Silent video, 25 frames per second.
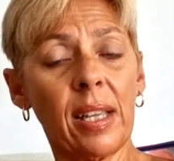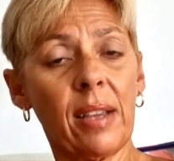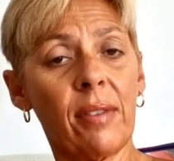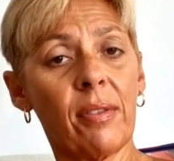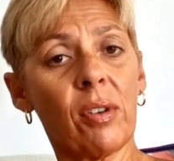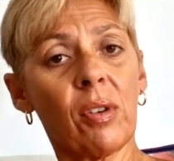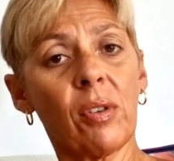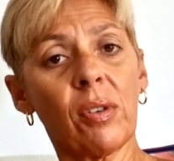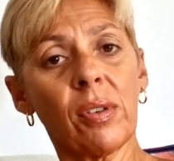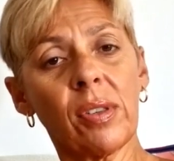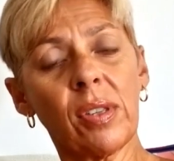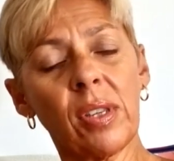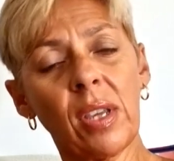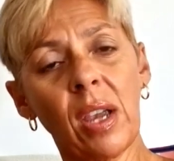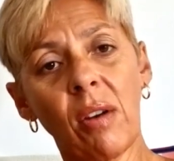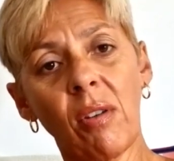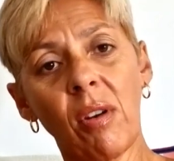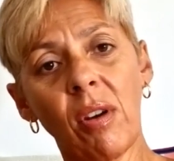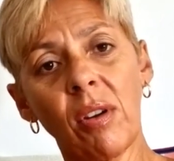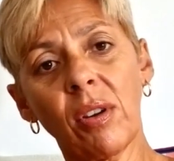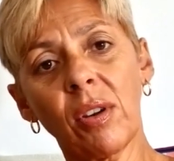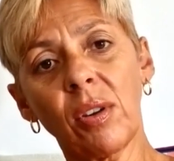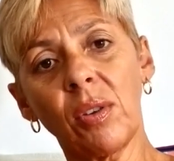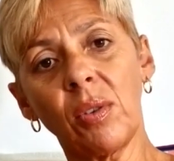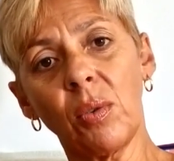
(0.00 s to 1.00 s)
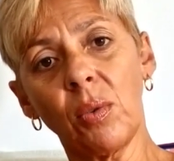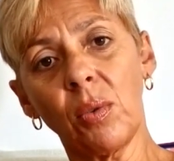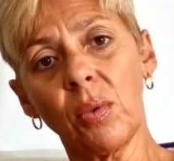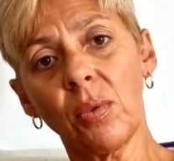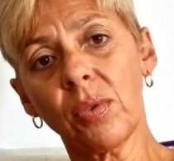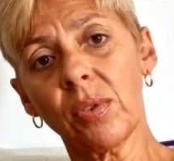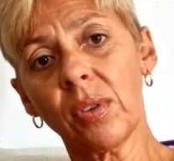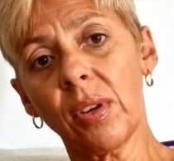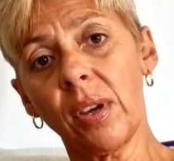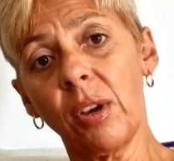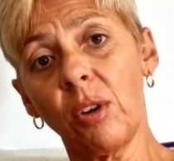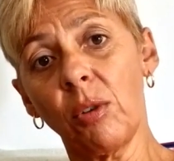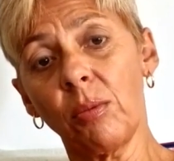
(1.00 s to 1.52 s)
of course, yarrow can
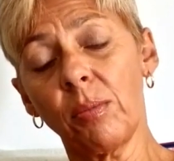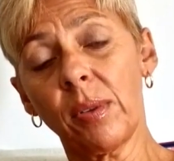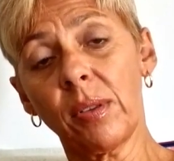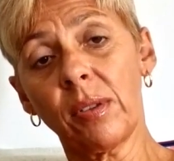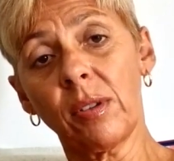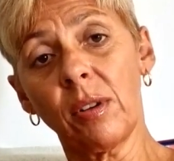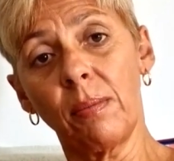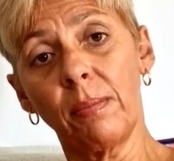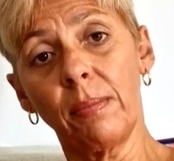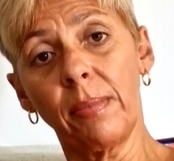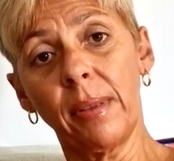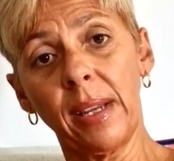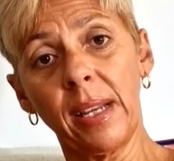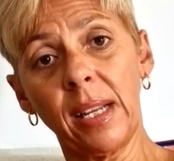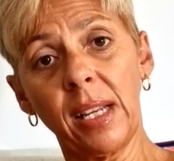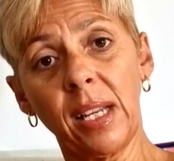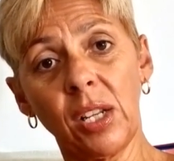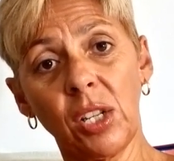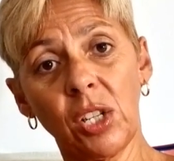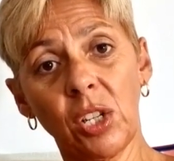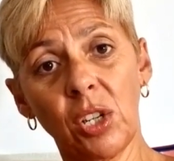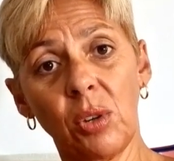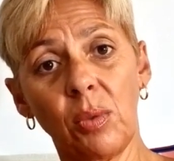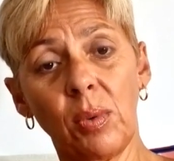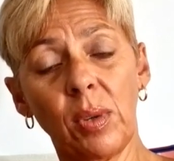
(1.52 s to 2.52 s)
also help stop bleeding too,